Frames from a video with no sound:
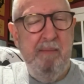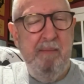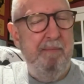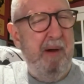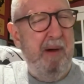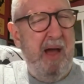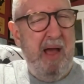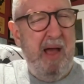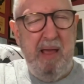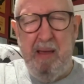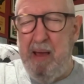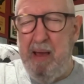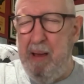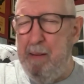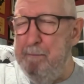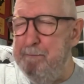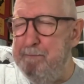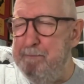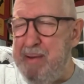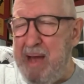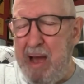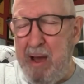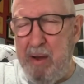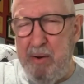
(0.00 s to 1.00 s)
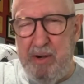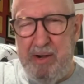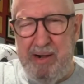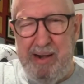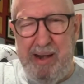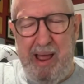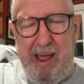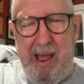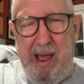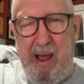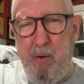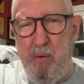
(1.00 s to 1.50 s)
by about
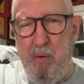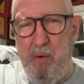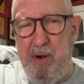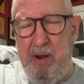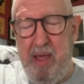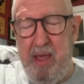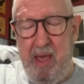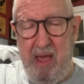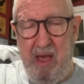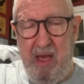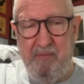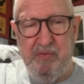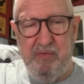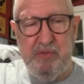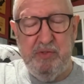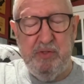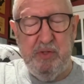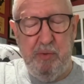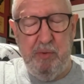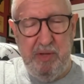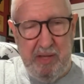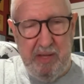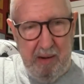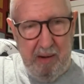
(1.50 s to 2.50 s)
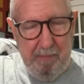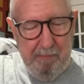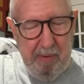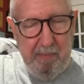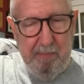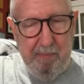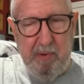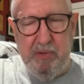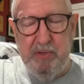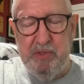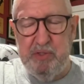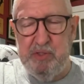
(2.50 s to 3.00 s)
an hour and a half. And so he got a
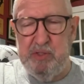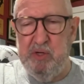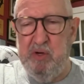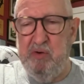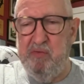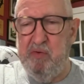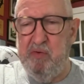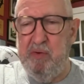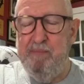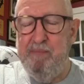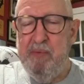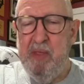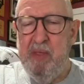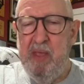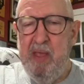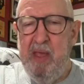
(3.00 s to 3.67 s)
bun burner silver.